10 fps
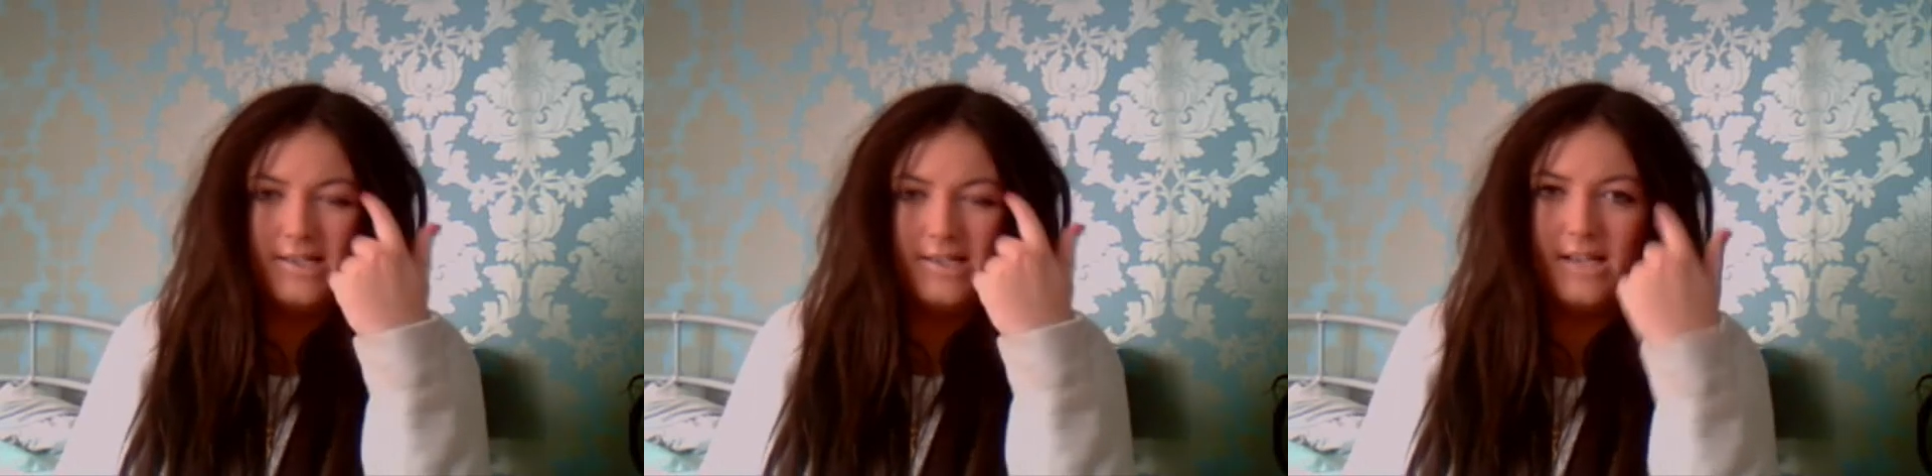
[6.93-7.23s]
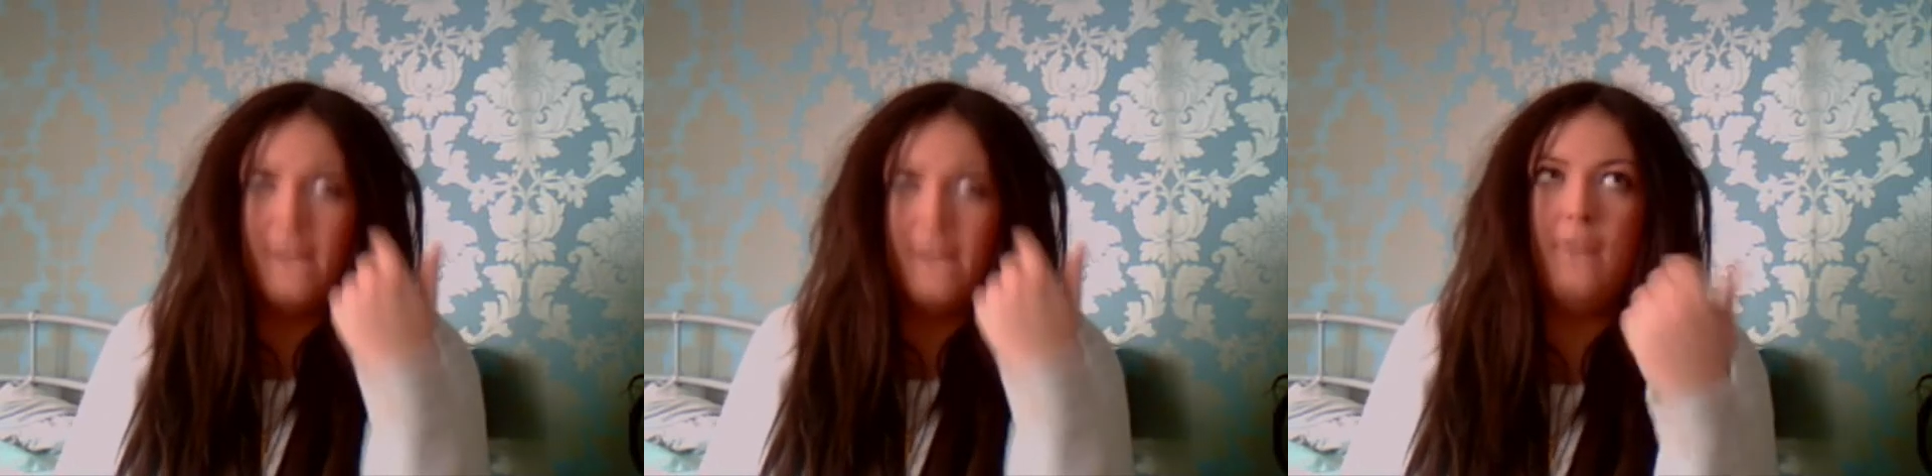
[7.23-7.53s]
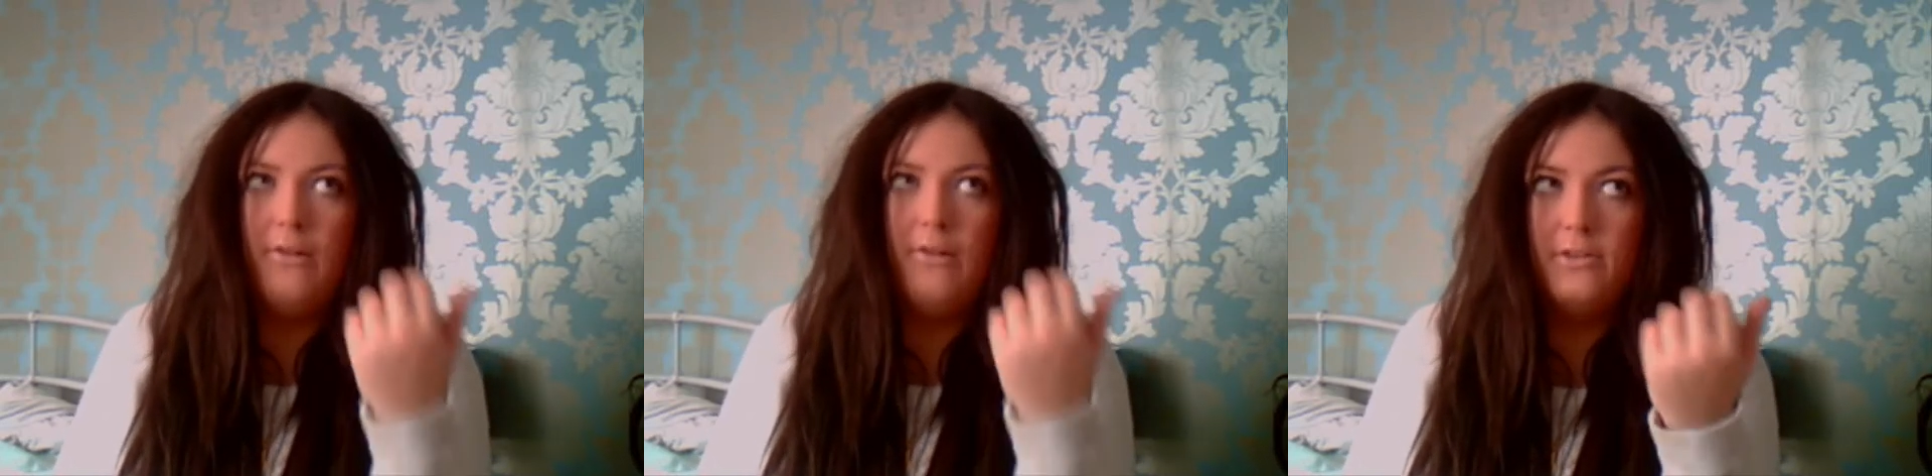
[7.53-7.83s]
I
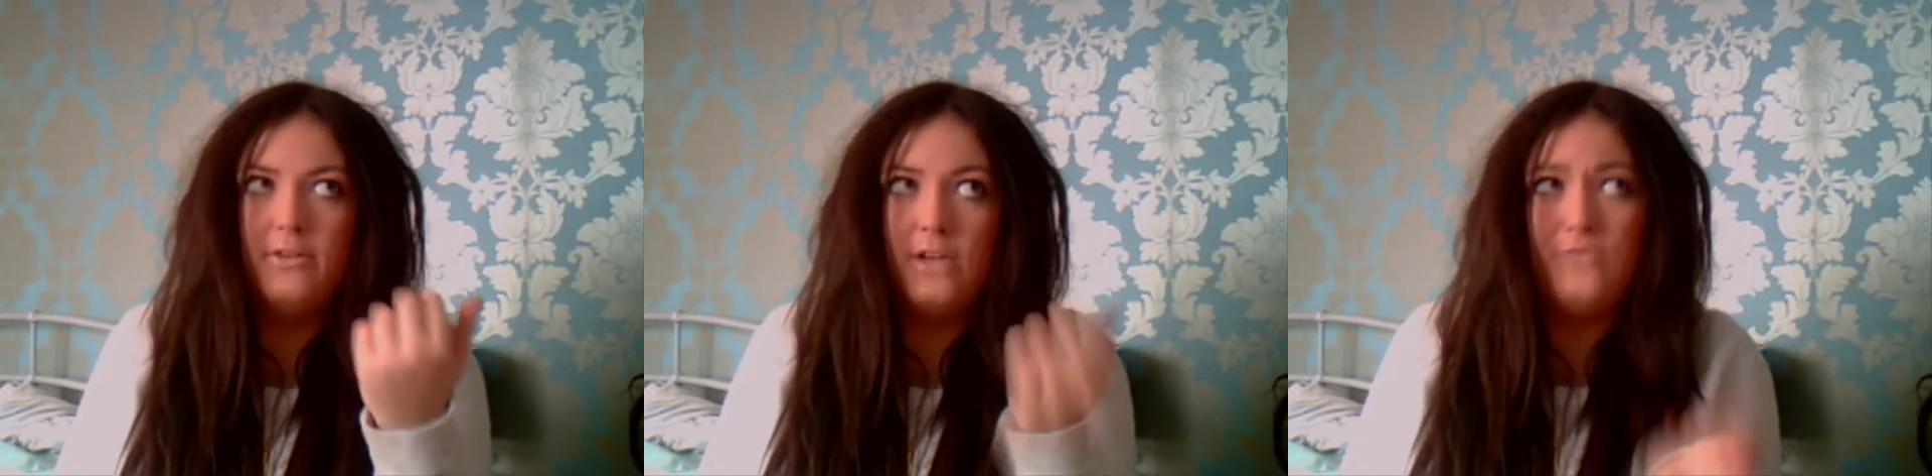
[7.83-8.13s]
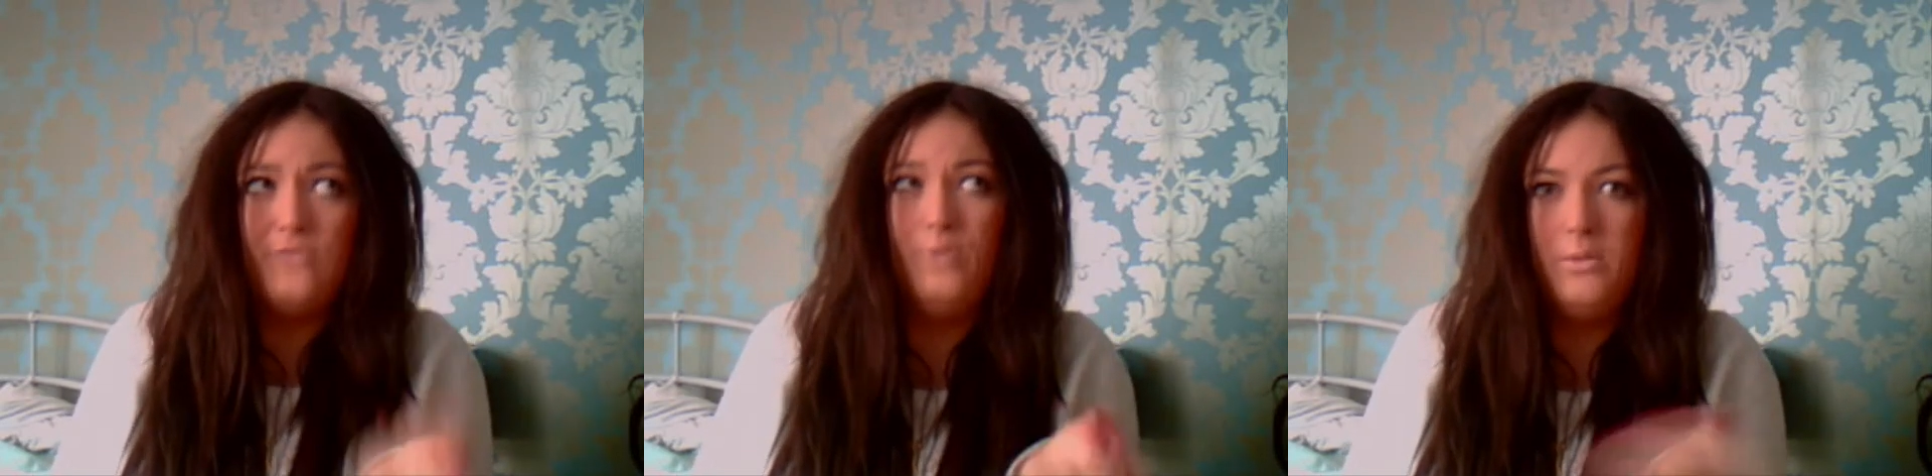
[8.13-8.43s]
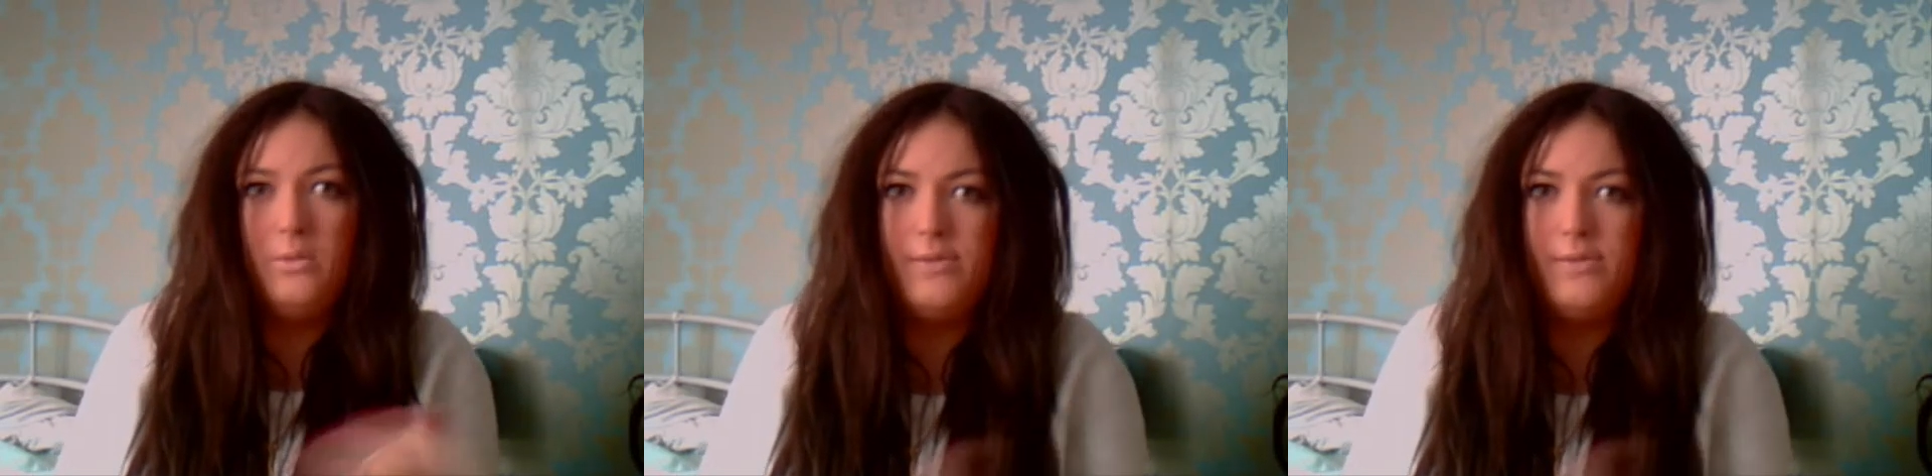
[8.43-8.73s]
found that the other one was
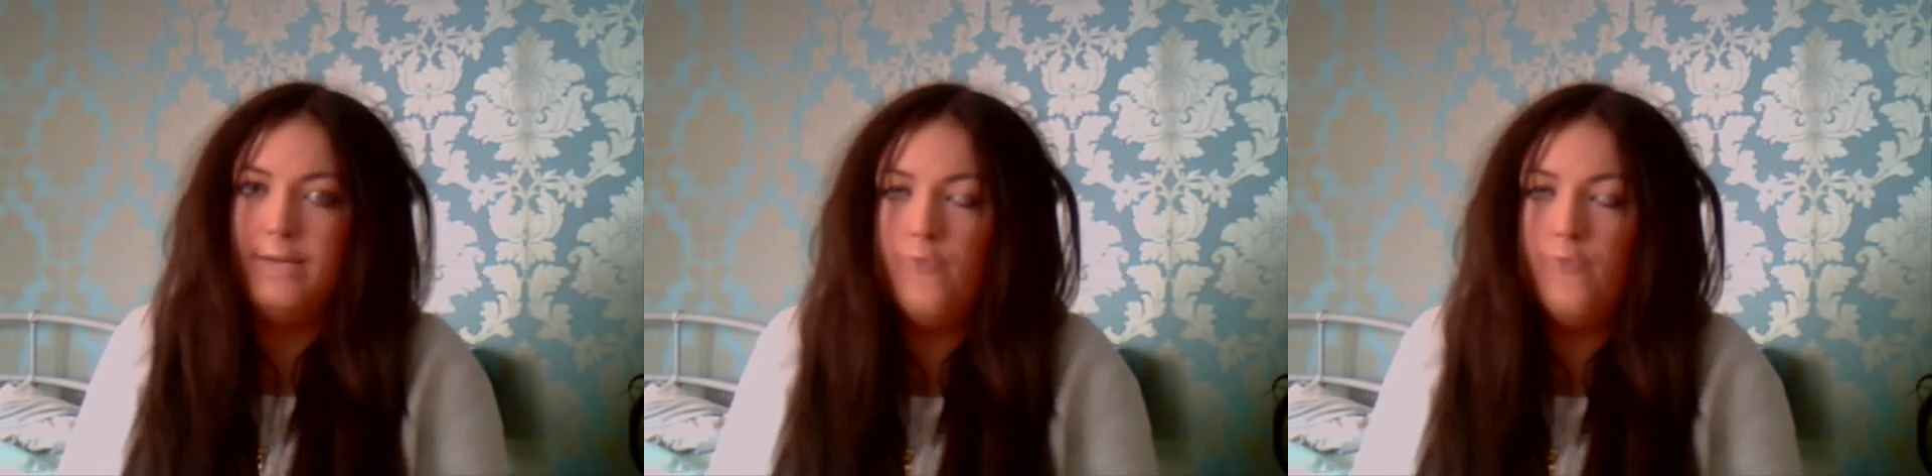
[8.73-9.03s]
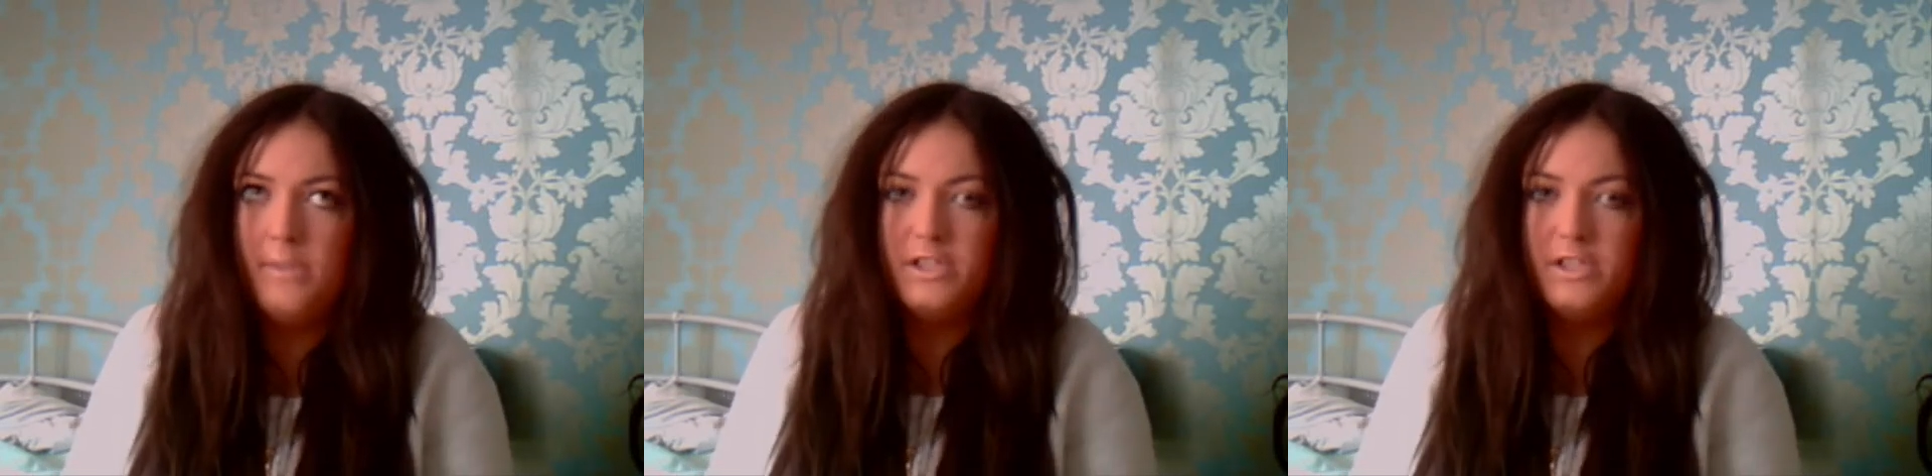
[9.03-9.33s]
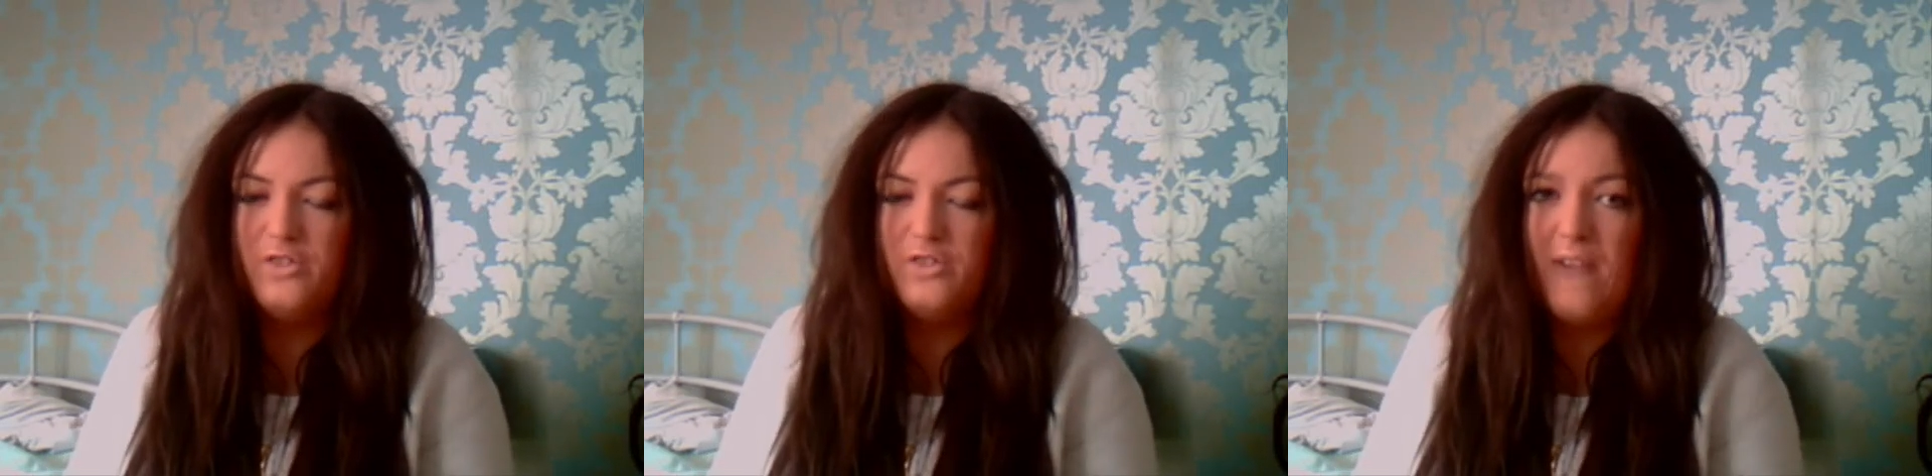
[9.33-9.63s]
really rubbish and
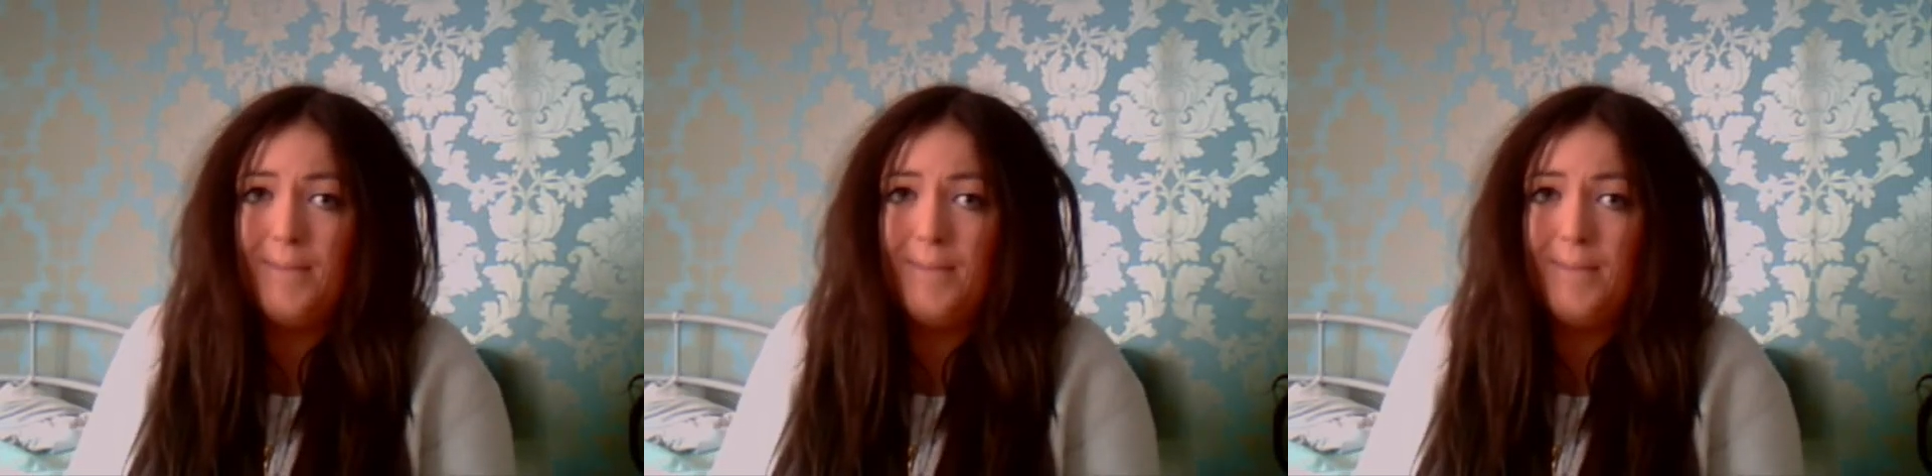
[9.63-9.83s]
crap.